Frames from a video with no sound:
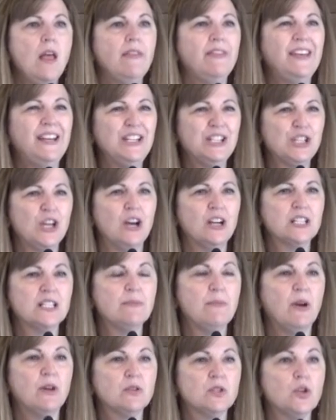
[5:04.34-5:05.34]
that he talks
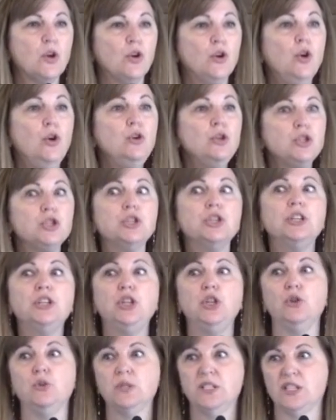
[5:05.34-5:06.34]
about, so who should
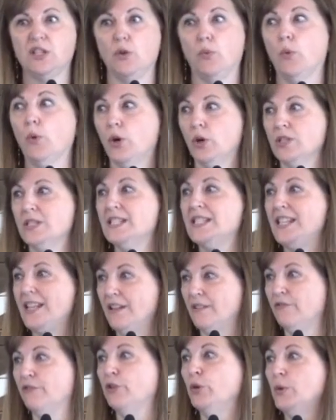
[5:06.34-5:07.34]
use the words to
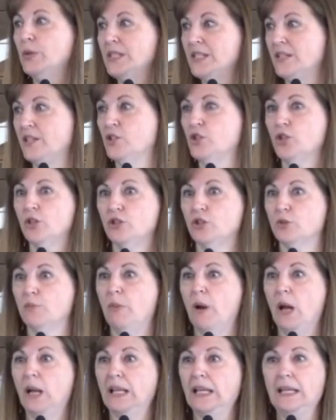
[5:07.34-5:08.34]
influence the church
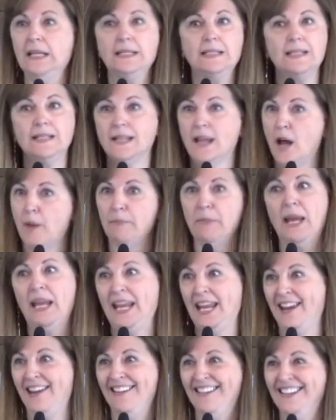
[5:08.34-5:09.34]
body? He said, not
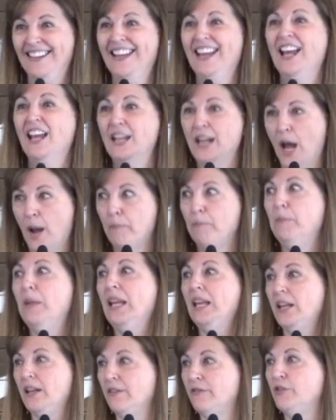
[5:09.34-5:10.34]
many. Not
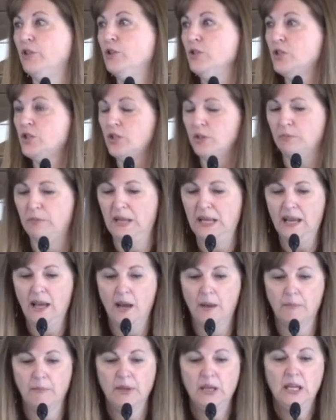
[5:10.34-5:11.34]
many of you should
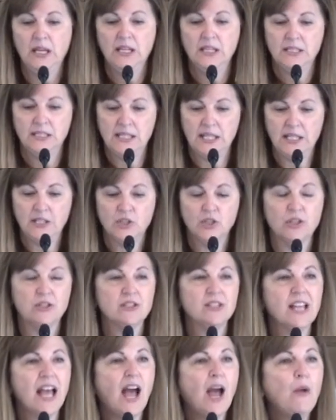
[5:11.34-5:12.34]
become
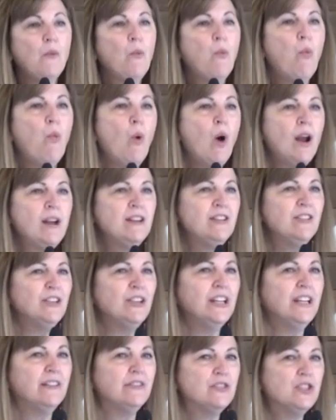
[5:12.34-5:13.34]
teachers. I wonder
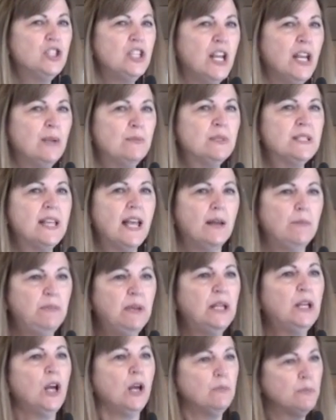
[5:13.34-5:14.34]
if James had
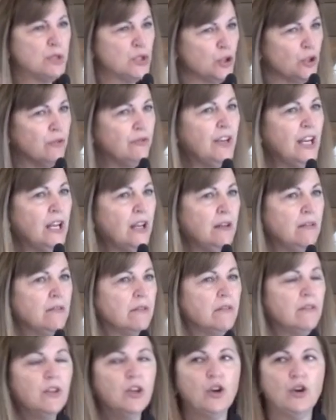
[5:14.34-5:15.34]
been observing
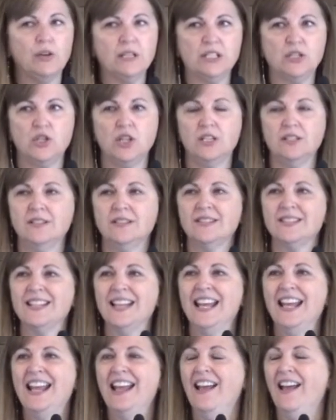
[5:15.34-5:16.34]
the Christians.
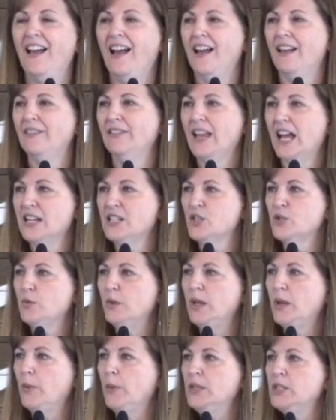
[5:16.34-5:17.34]
Uh, last
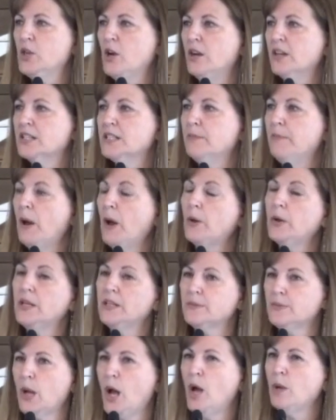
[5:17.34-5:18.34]
week we talked about
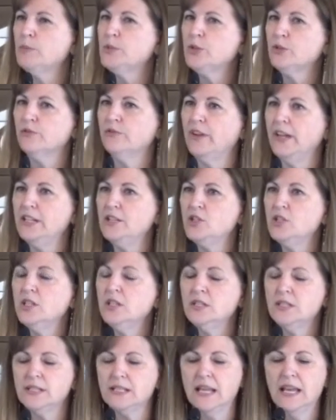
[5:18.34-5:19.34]
his
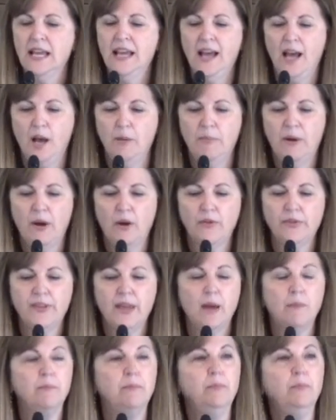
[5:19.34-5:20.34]
observations about
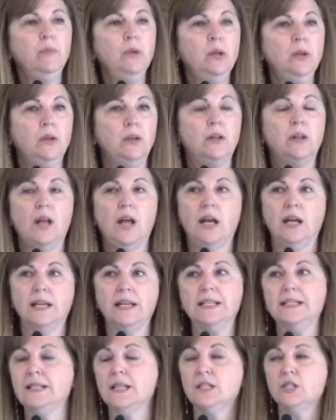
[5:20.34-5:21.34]
them. uh,
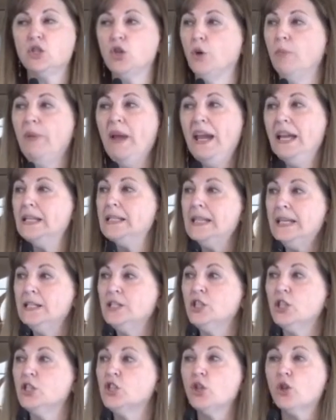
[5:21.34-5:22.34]
he says, don't pay
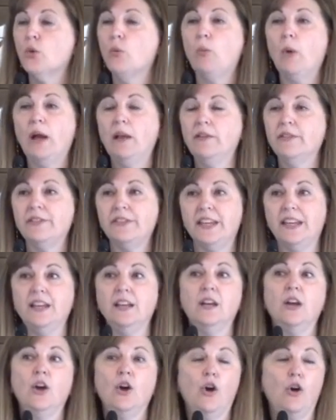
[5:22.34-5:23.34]
attention to the wealthy
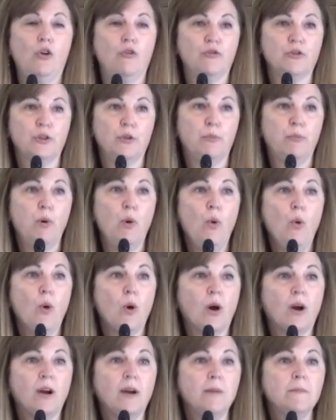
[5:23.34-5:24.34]
over the
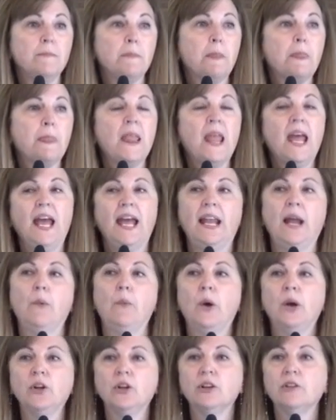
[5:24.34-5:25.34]
poor. And I
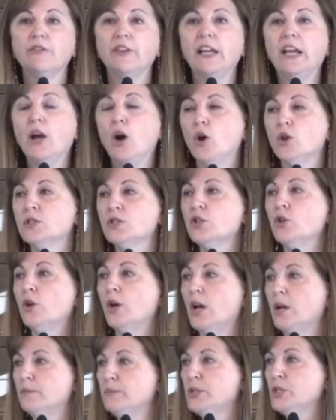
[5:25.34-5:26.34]
wonder if he also
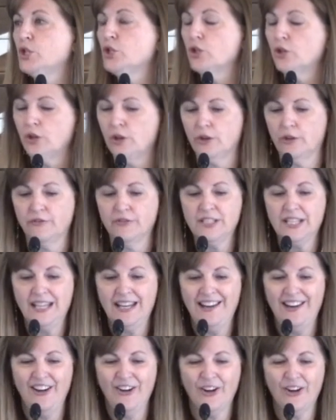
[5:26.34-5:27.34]
observed
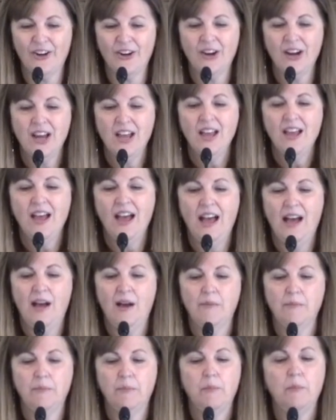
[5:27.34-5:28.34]
here
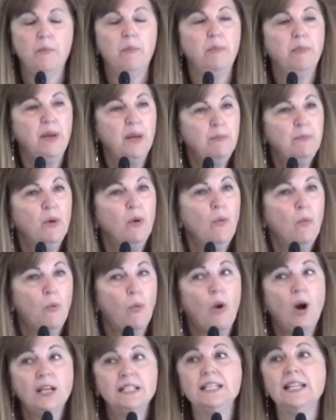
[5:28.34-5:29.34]
um, people
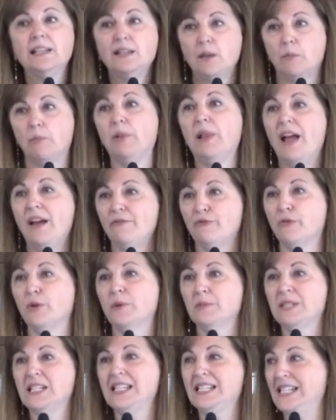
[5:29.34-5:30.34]
wanting the
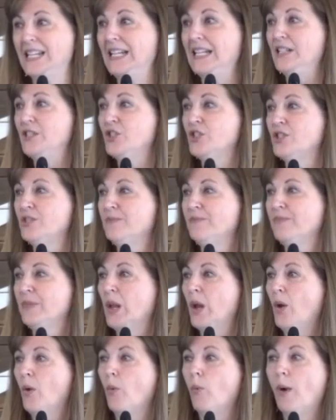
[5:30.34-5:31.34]
platform to teach,
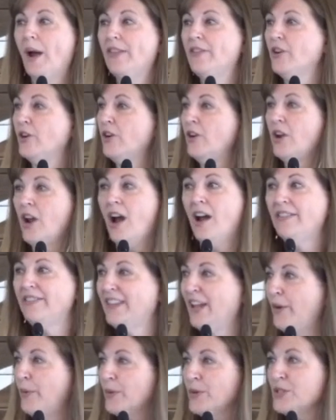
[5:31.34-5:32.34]
whether or not
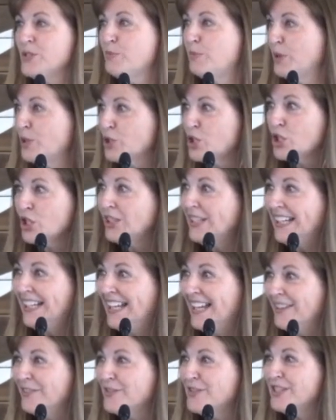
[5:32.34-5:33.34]
they were spiritually
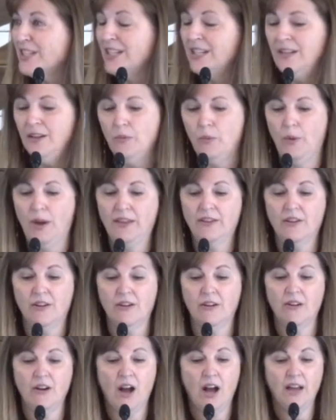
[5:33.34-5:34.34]
gifted, whether
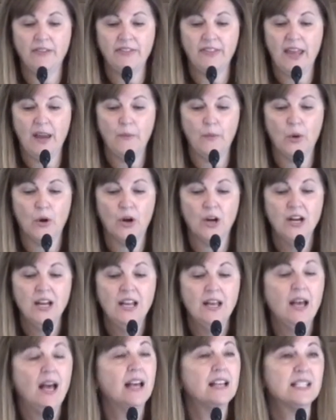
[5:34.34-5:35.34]
or not they were
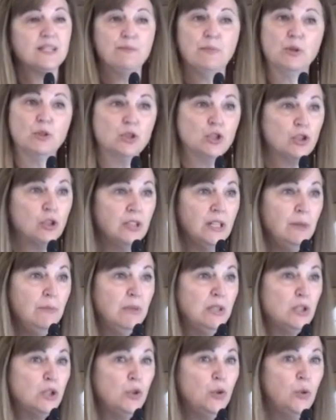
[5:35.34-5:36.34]
uh, spiritually
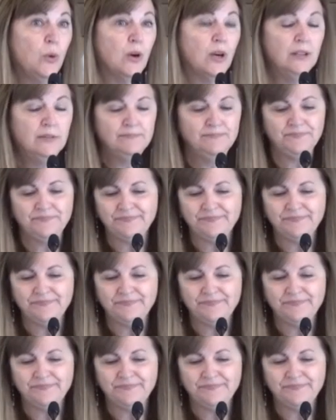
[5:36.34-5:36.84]
mature,